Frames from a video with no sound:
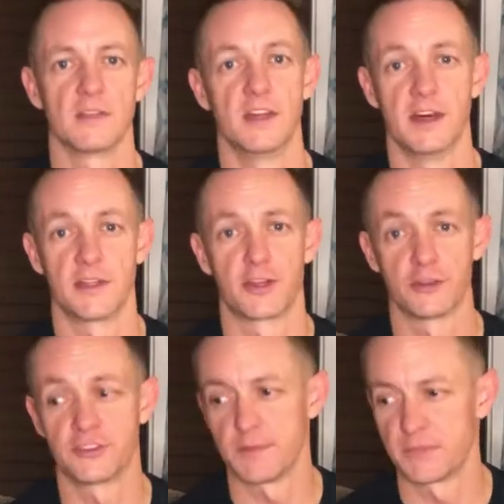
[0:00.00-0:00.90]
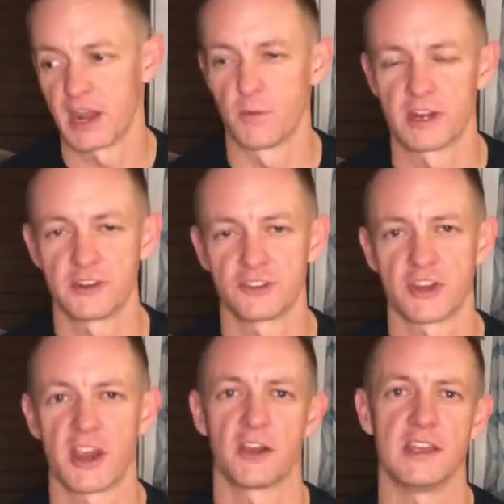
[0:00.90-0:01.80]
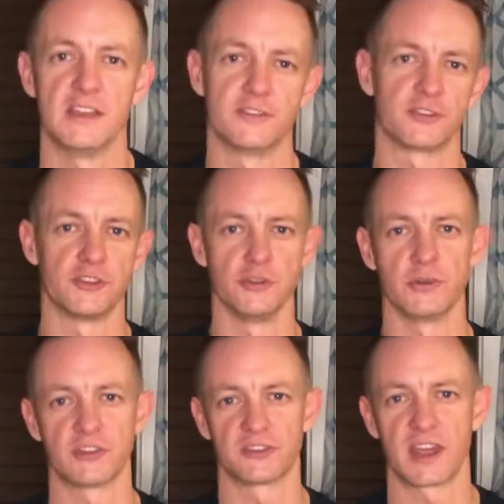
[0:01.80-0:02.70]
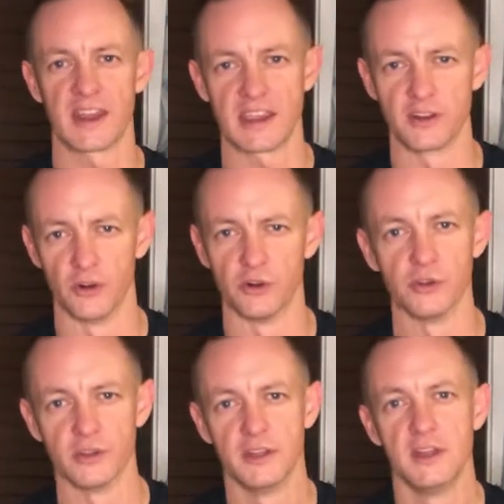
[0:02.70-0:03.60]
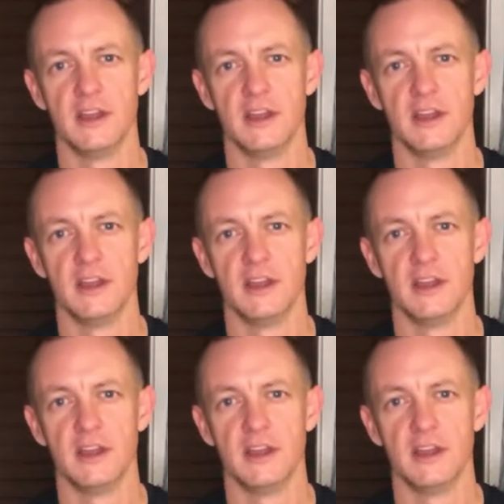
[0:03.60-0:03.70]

The third tip that I wanted to share is to set a goal.